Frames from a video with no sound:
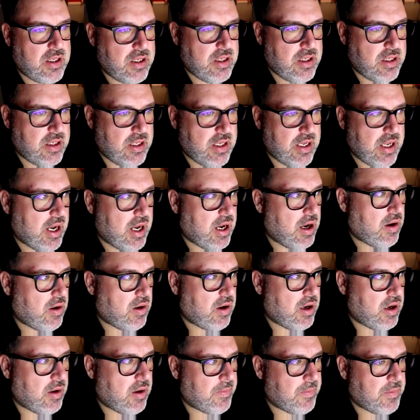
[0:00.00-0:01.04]
now
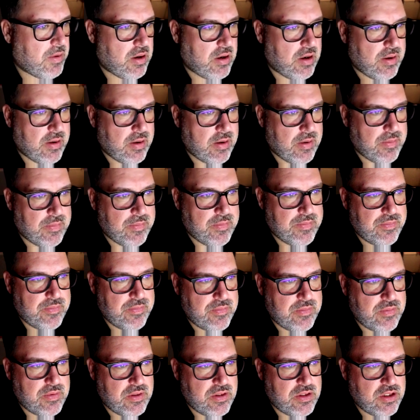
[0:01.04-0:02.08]
I'm um,
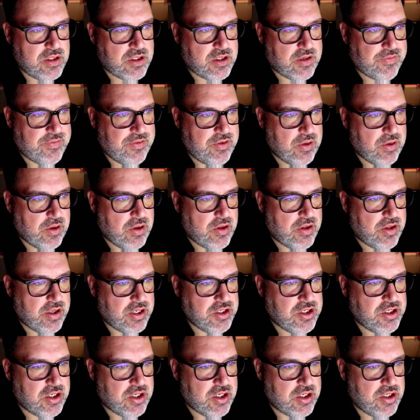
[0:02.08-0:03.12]
just a few other things
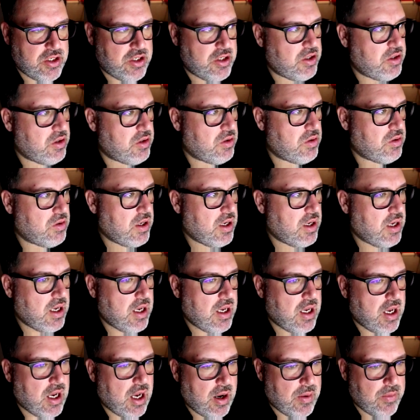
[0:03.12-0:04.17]
you can do.
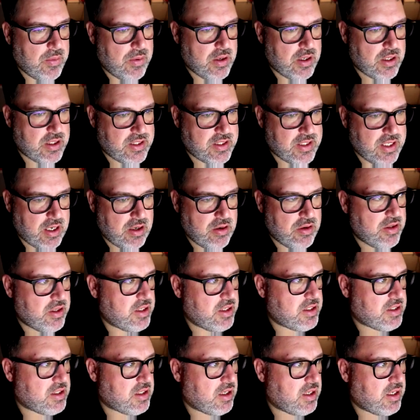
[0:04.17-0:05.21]
I want to center
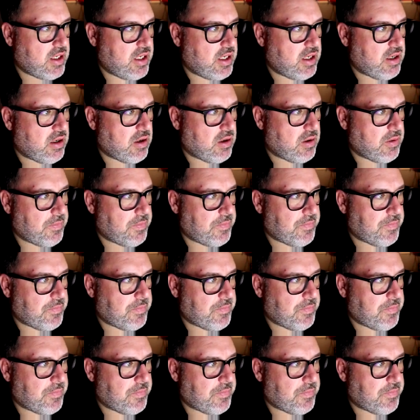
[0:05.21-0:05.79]
this on here.